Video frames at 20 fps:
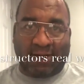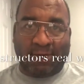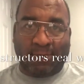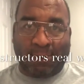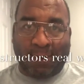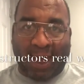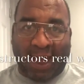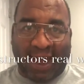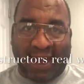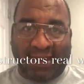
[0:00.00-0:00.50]

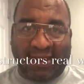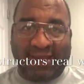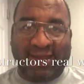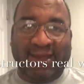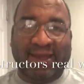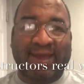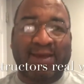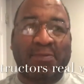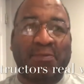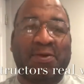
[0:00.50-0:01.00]
right?
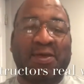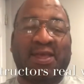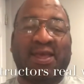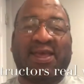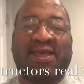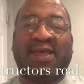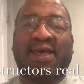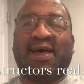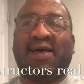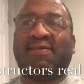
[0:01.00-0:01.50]

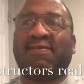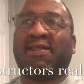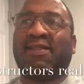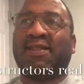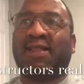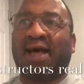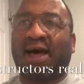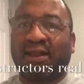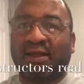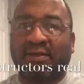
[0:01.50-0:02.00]
Because a
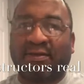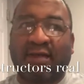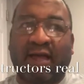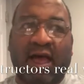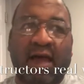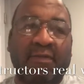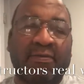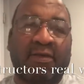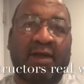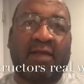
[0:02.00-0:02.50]
lot of
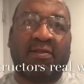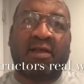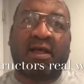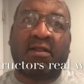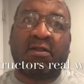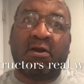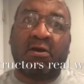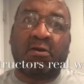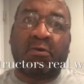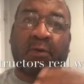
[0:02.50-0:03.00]
times, as I
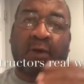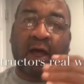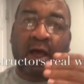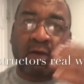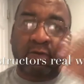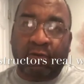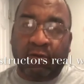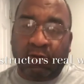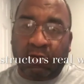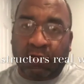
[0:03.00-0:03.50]
learned when I
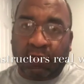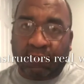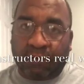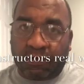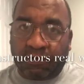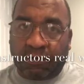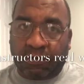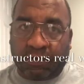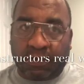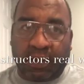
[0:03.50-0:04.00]
was in
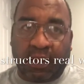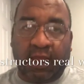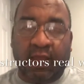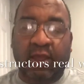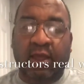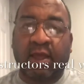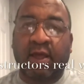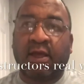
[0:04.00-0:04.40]
university,